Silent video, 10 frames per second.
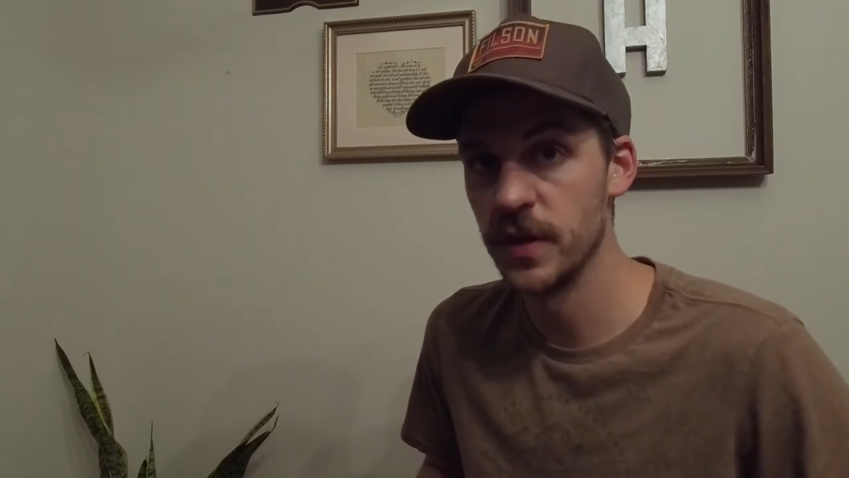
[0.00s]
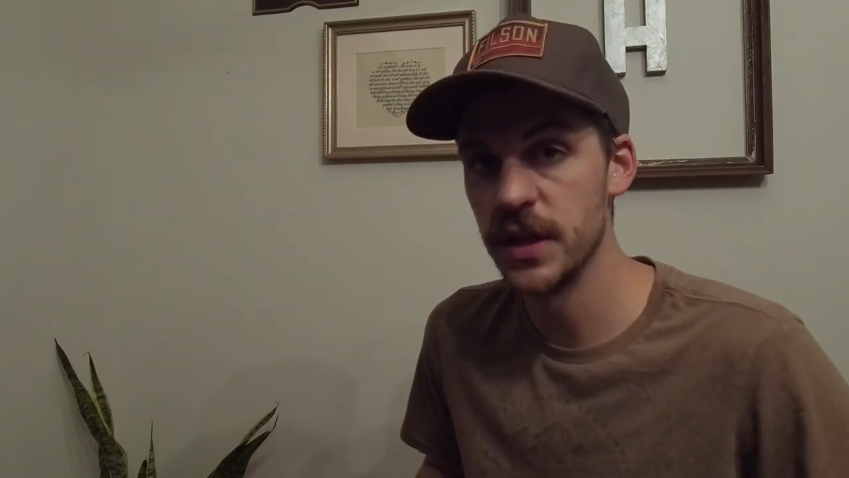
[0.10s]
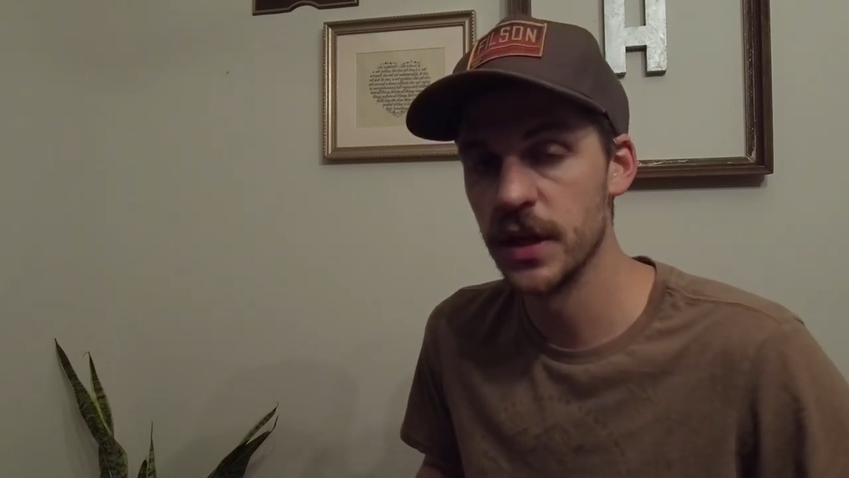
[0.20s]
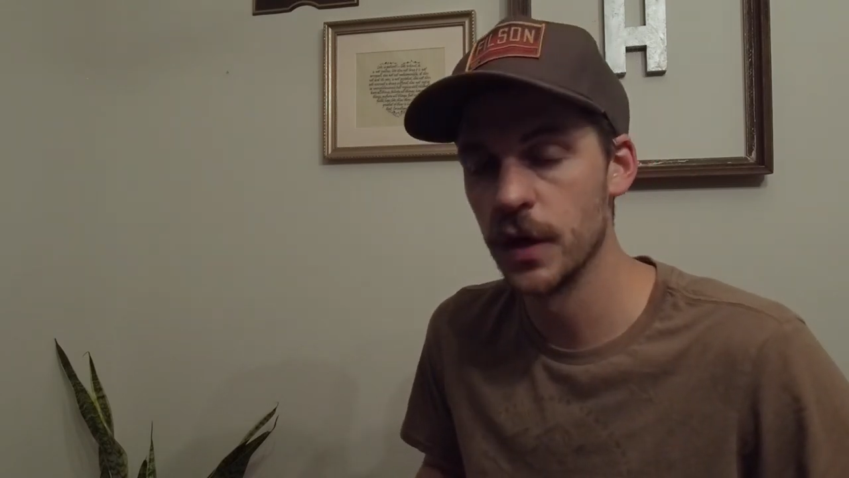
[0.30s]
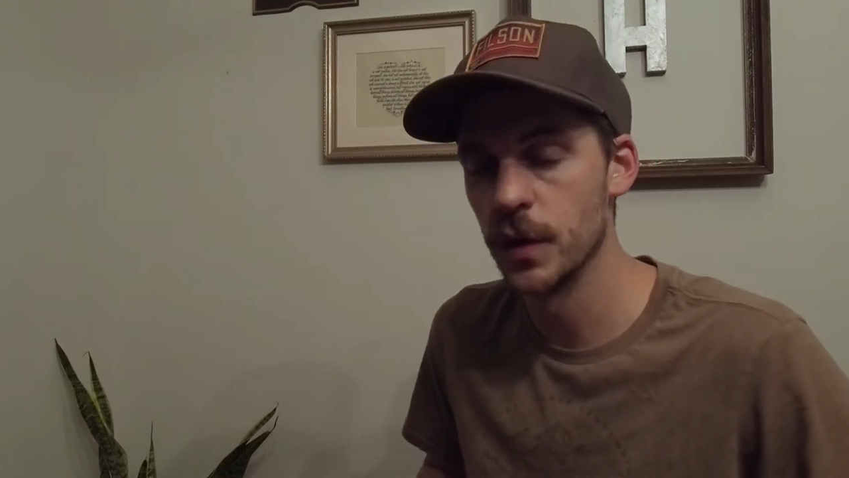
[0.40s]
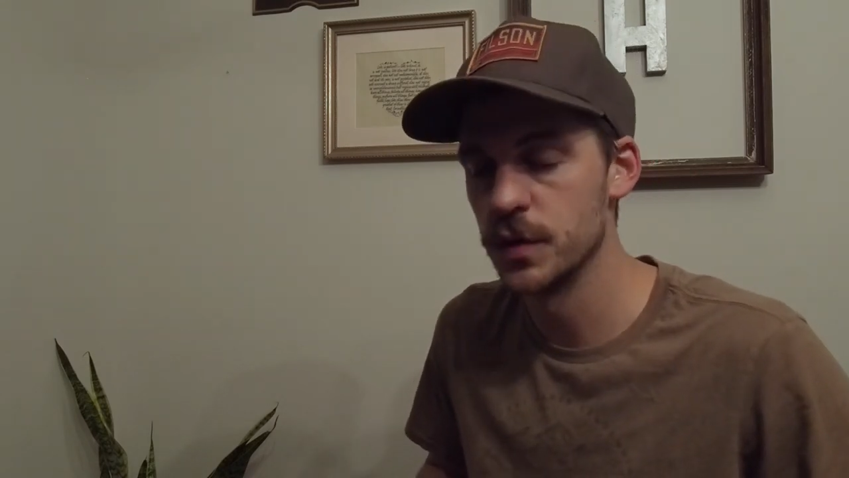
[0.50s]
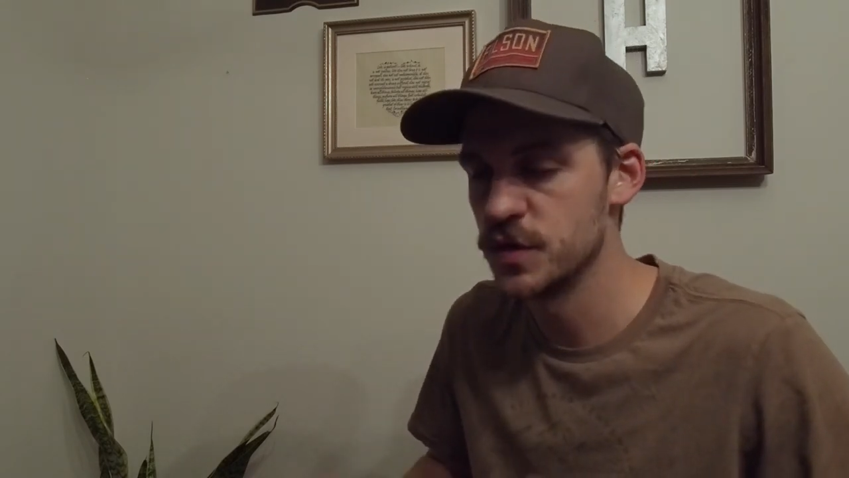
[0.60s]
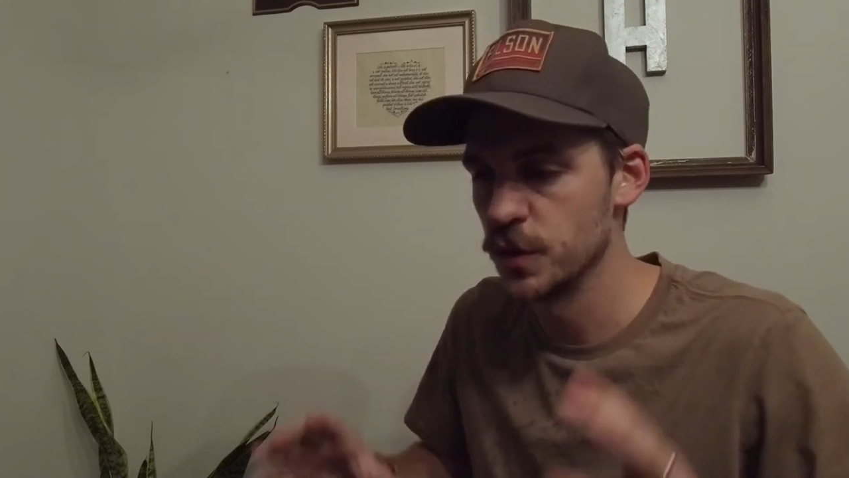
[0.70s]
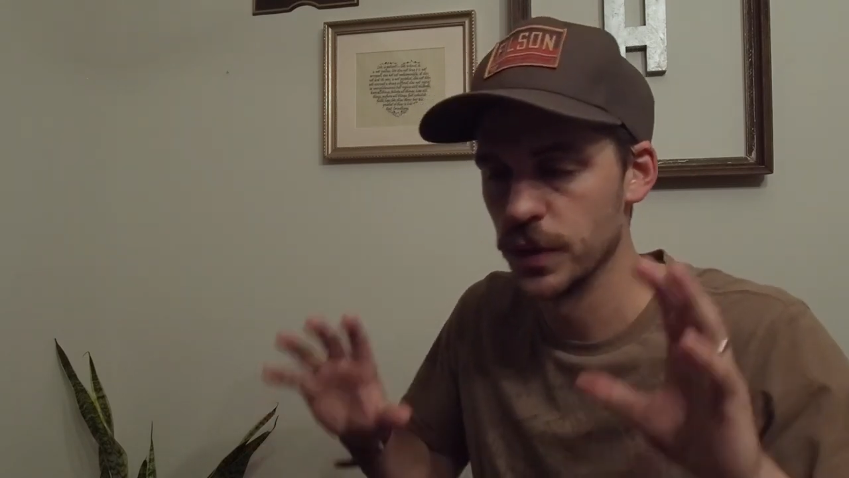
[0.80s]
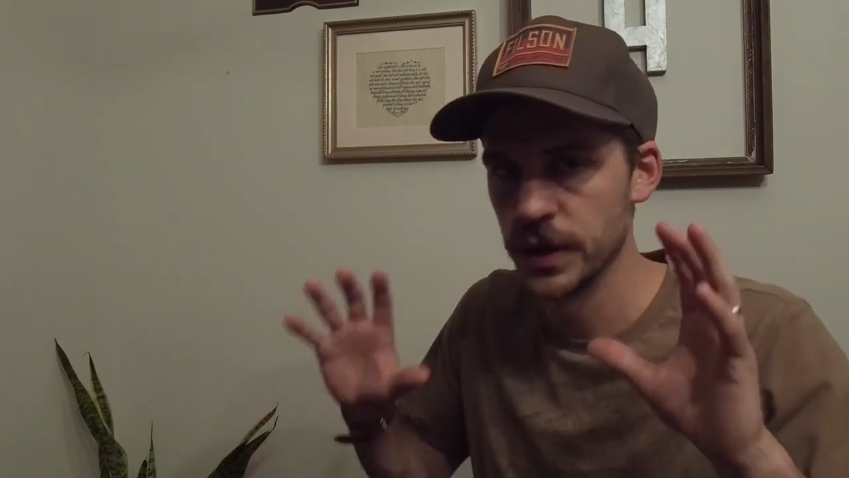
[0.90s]

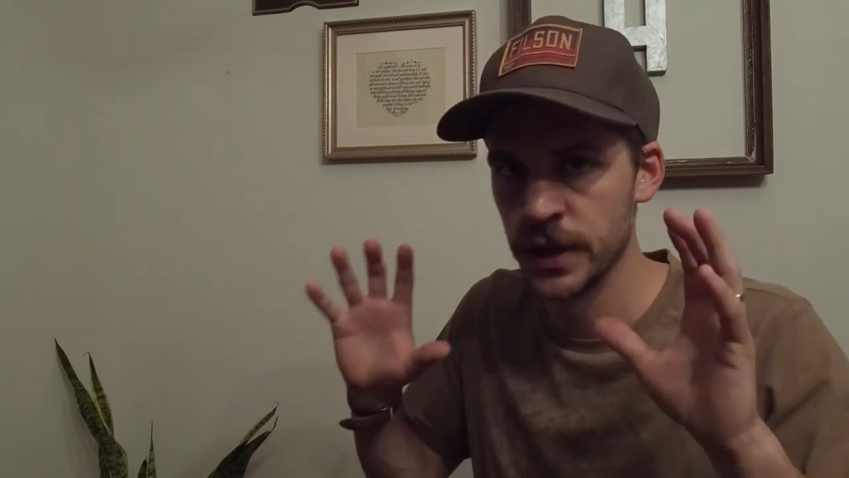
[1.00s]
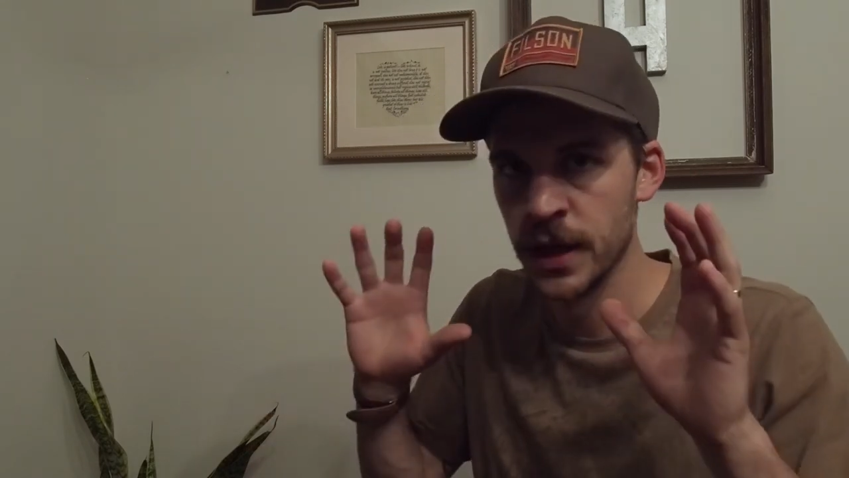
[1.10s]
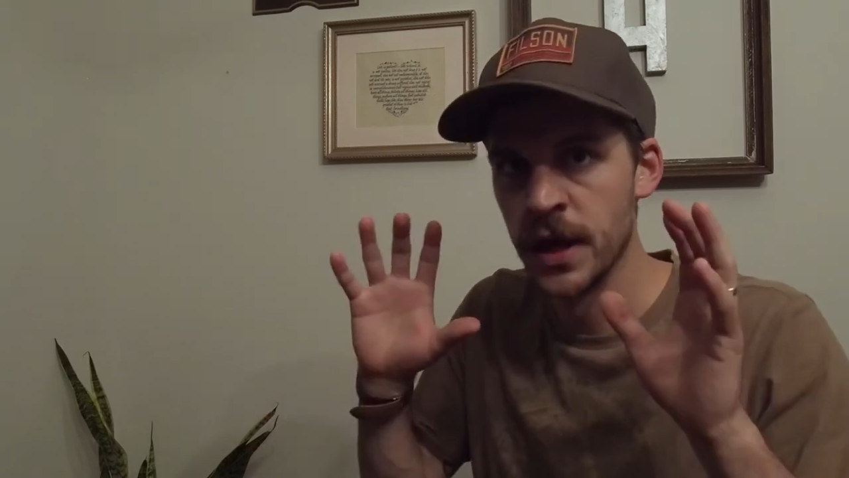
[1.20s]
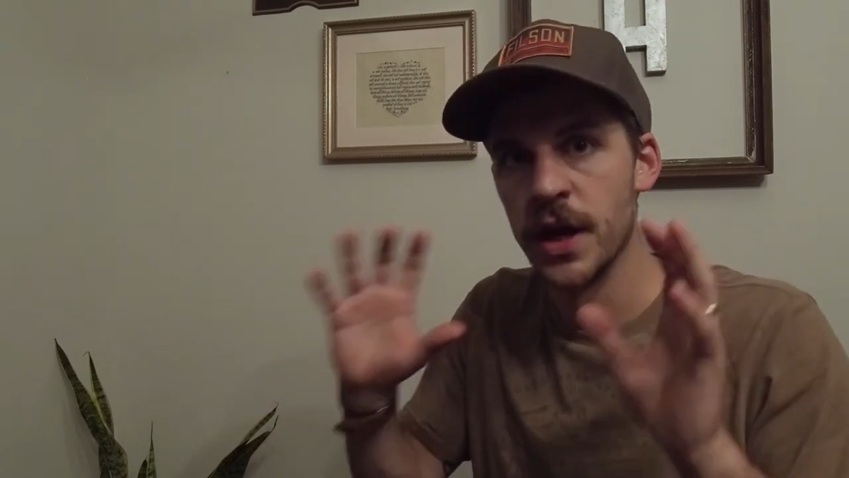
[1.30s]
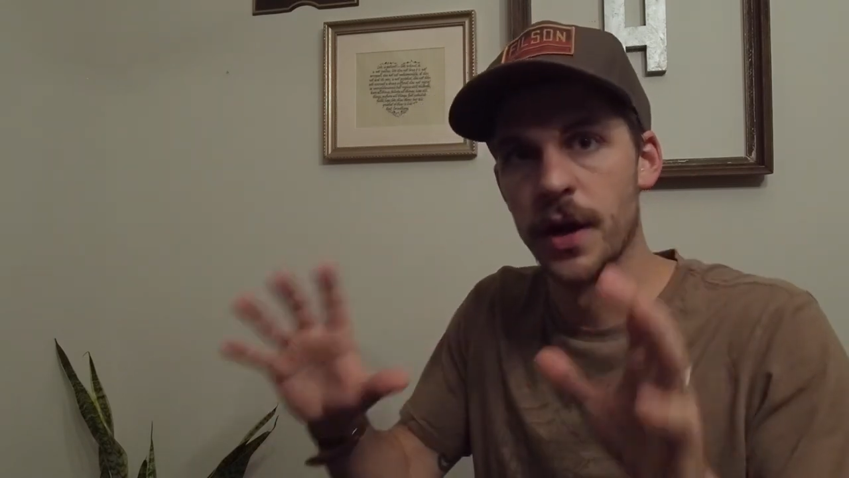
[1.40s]
videos to really